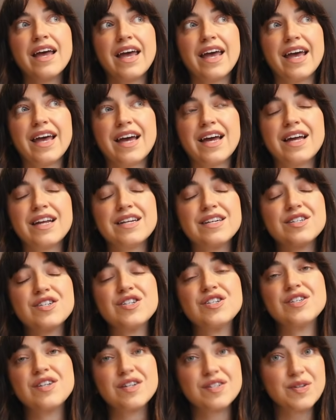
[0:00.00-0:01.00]
And
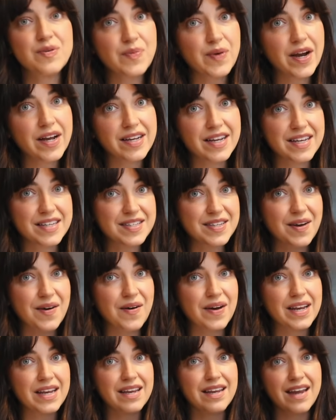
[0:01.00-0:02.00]
she's also pregnant,
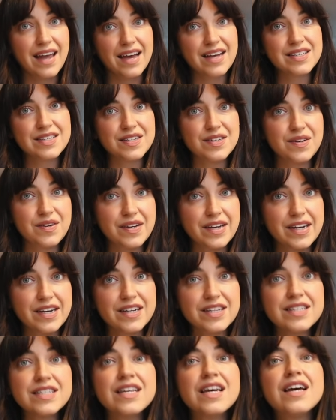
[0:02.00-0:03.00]
so next New
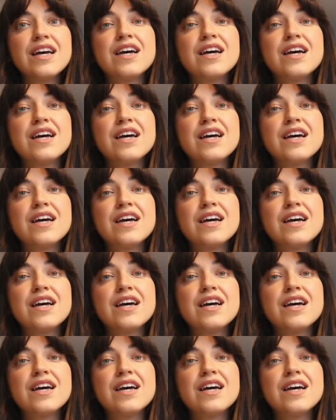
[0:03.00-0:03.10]
Year's